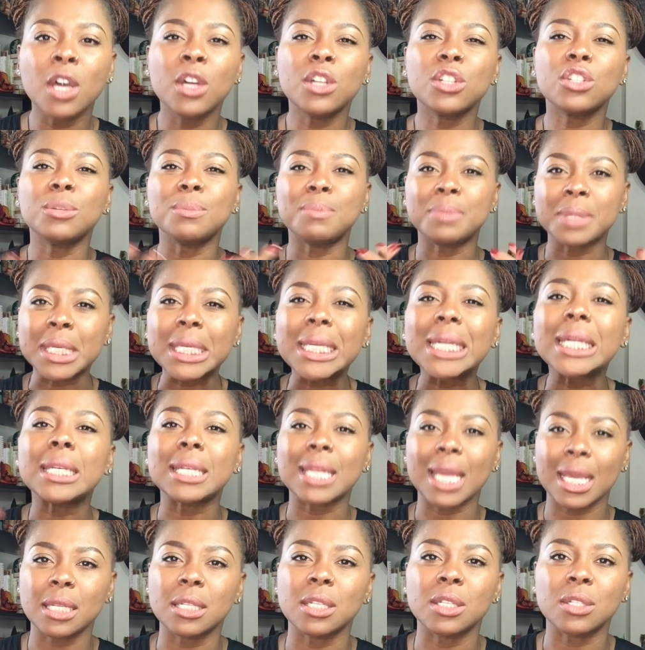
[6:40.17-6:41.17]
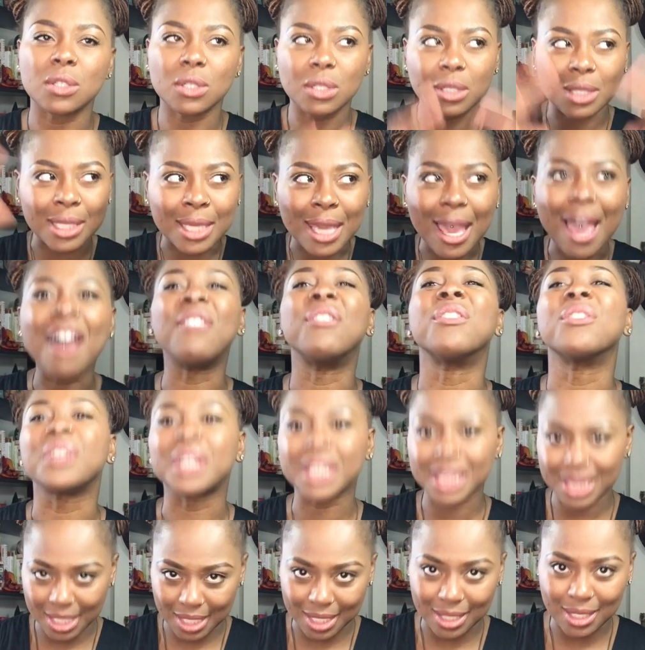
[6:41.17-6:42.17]
to be connected to the
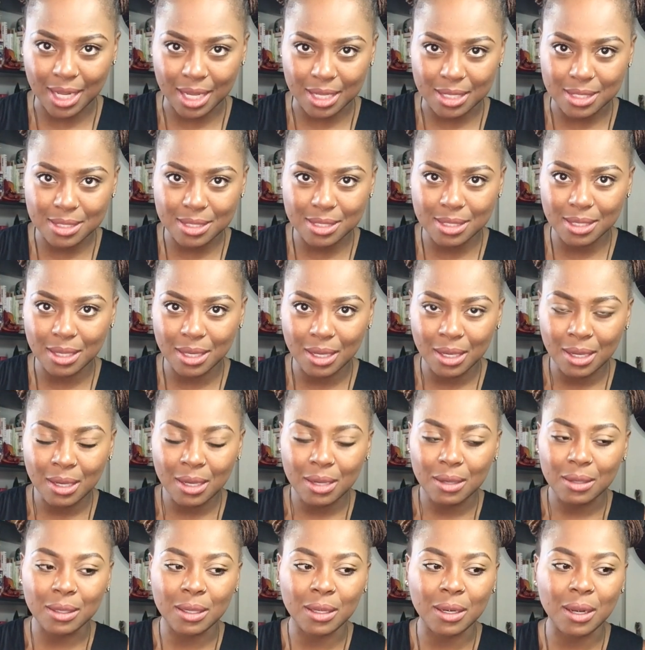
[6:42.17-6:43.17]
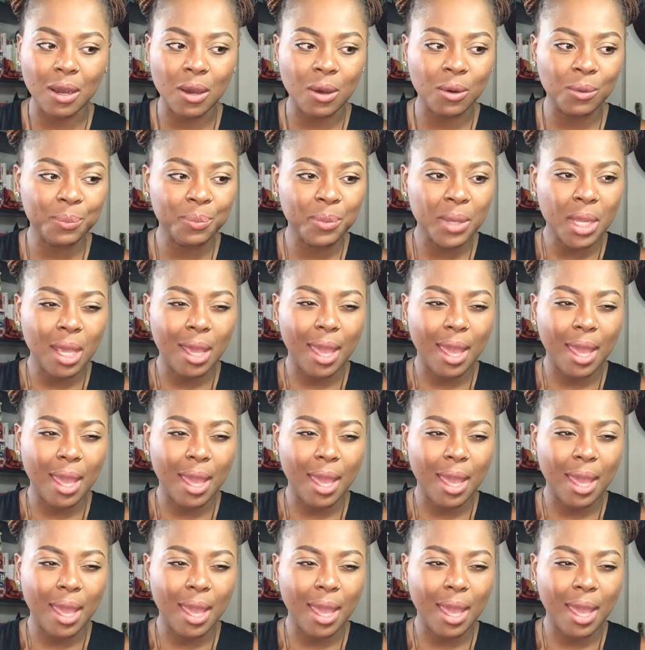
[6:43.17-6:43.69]
everythingness, you know?